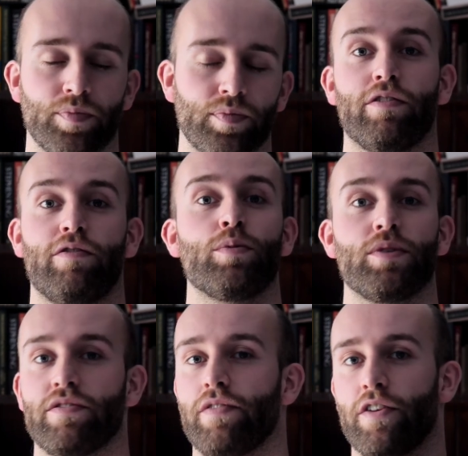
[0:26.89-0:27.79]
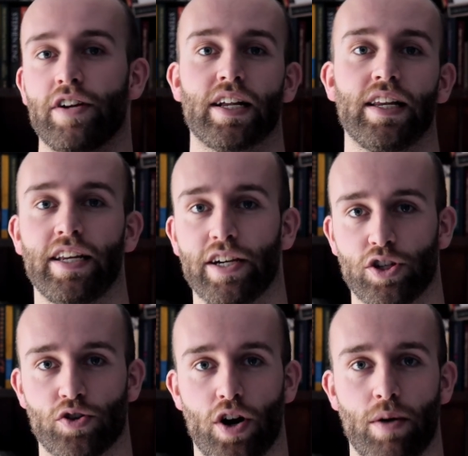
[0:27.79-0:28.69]
The film is very clearly a
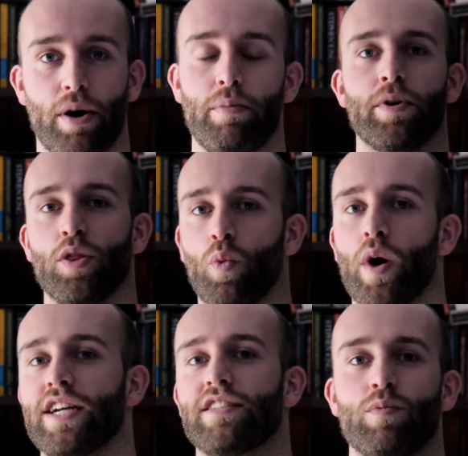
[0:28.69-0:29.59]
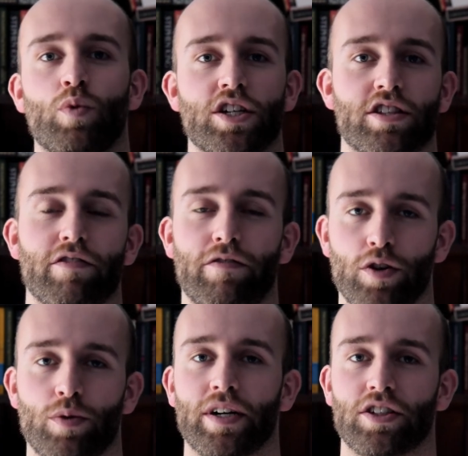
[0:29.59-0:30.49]
drama, but the ways in which the
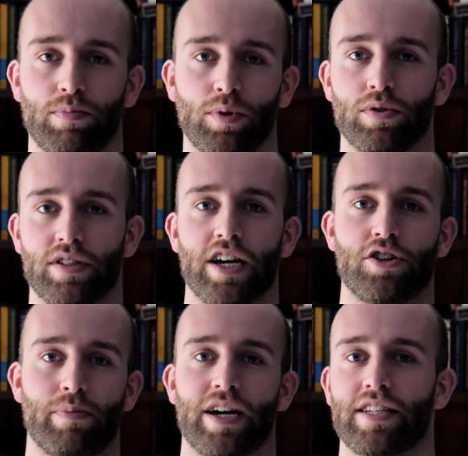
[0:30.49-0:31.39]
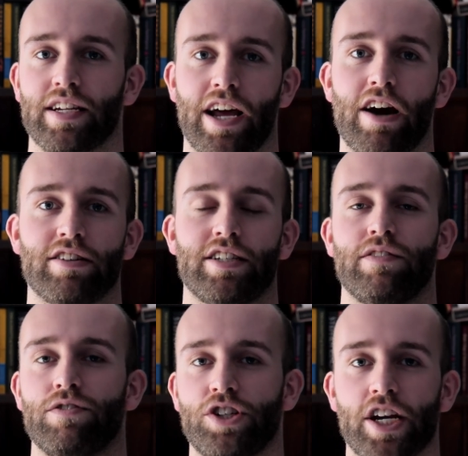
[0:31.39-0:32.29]
film explores that dramatic
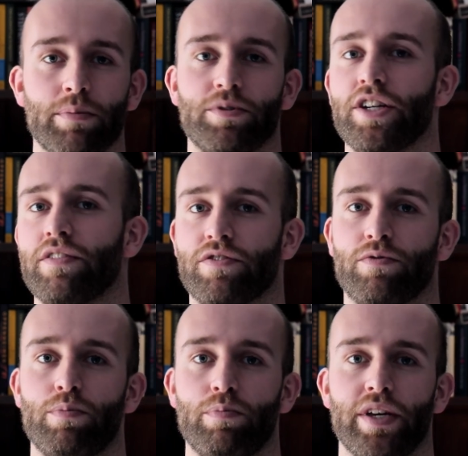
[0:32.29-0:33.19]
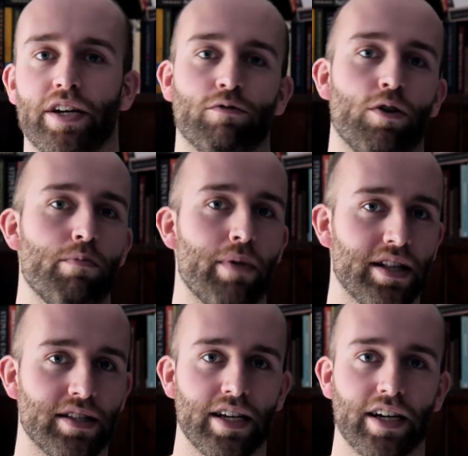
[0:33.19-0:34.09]
narrative shapeshifts from being
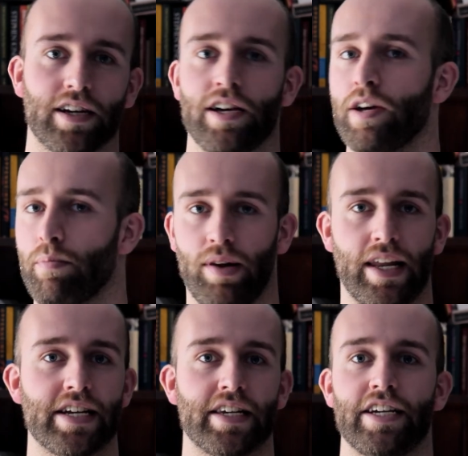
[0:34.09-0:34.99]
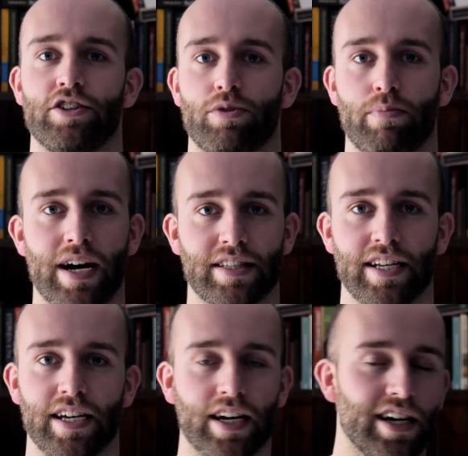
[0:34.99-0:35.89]
romantic, plainly
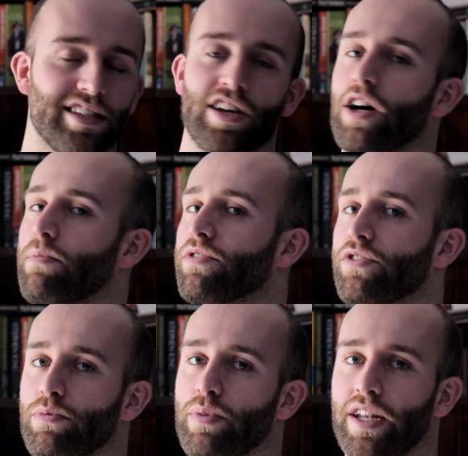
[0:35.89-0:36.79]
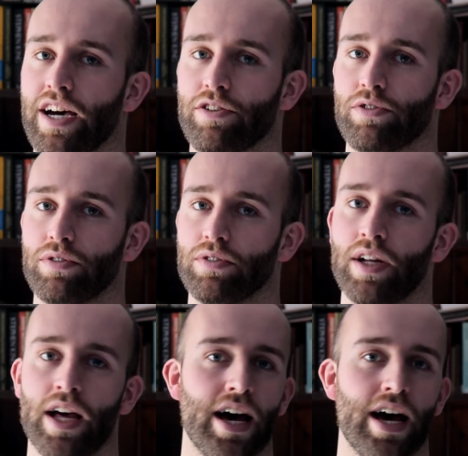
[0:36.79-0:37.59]
dramatic, at times supernatural,